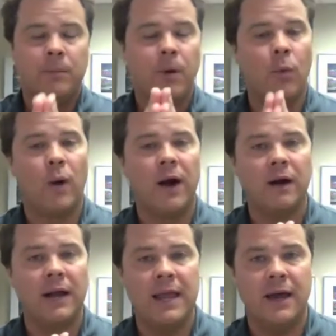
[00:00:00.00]
But
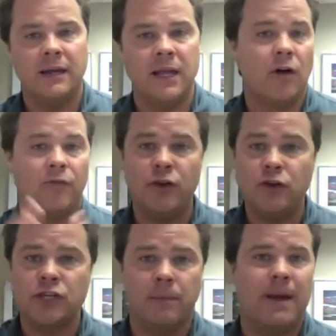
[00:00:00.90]
where in,
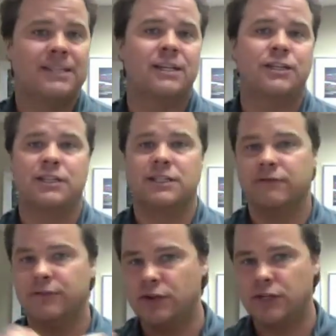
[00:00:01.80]
future messages
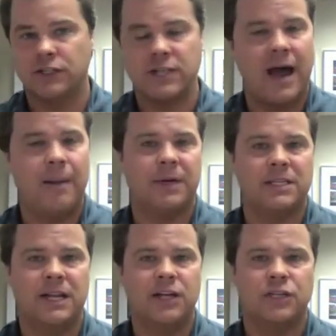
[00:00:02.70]
and future
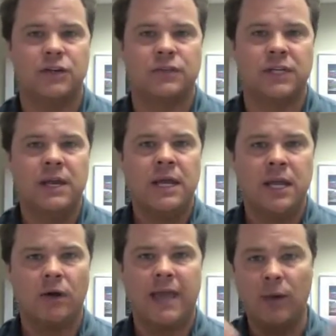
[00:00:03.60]
topics and issues,
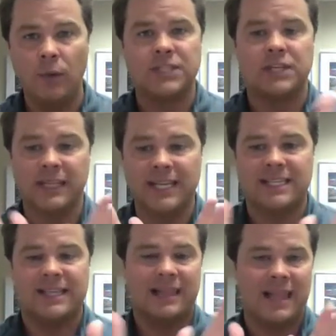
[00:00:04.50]
can we
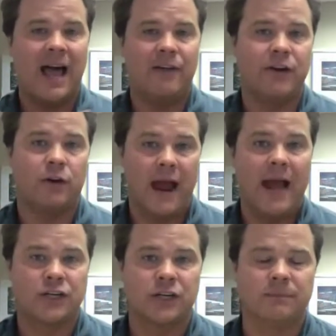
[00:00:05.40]
solicit that live
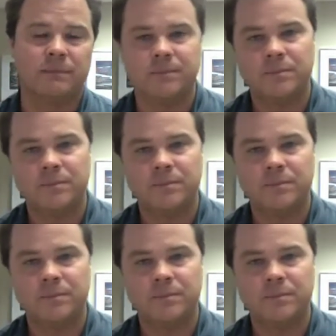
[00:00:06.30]
interaction?